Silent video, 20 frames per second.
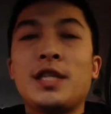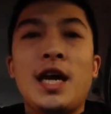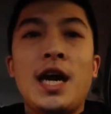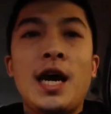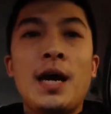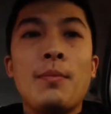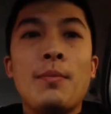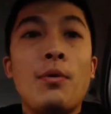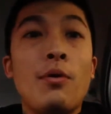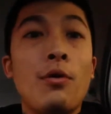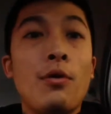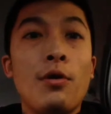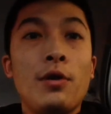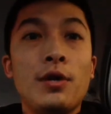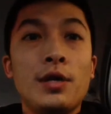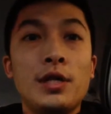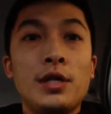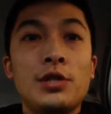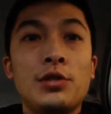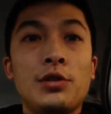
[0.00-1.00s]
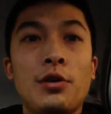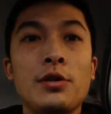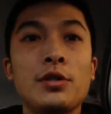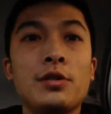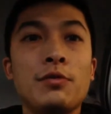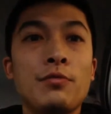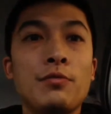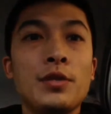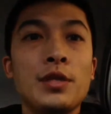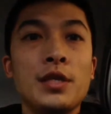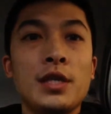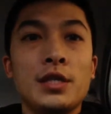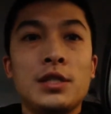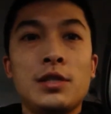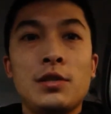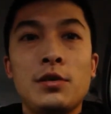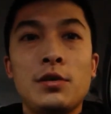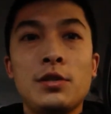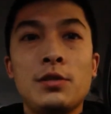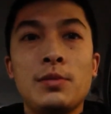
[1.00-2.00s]
time or is starting to really get
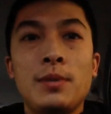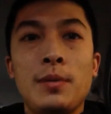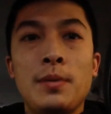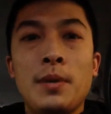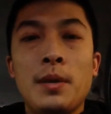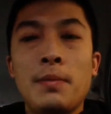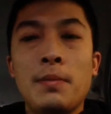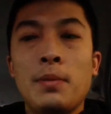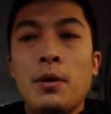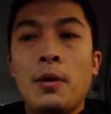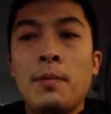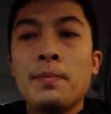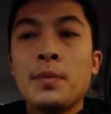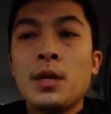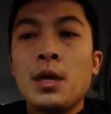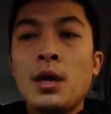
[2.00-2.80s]
serious about paintball.